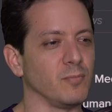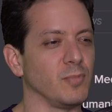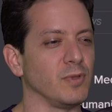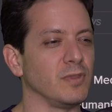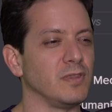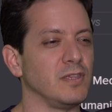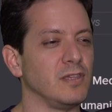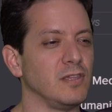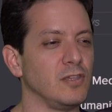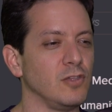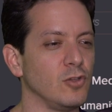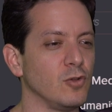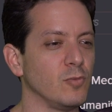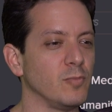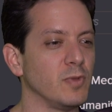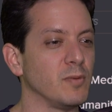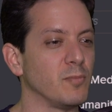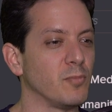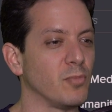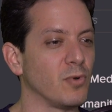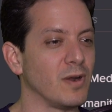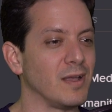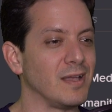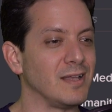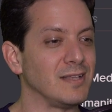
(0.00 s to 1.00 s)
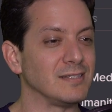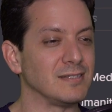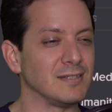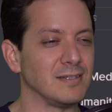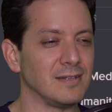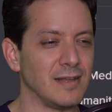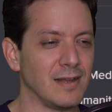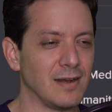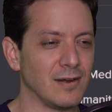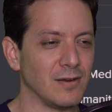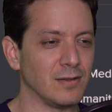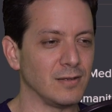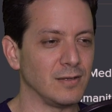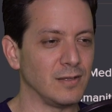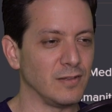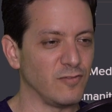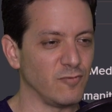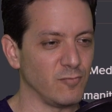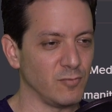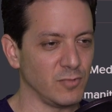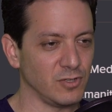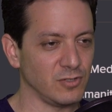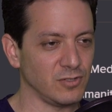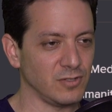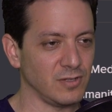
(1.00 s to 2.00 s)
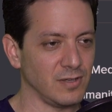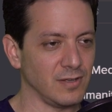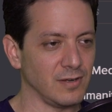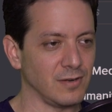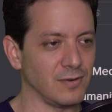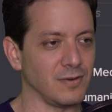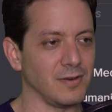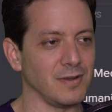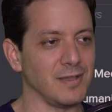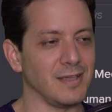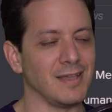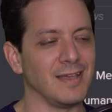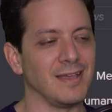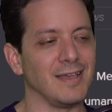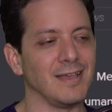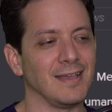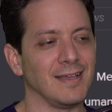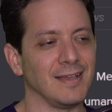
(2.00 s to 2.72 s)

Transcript: but the human brain's narrative machinery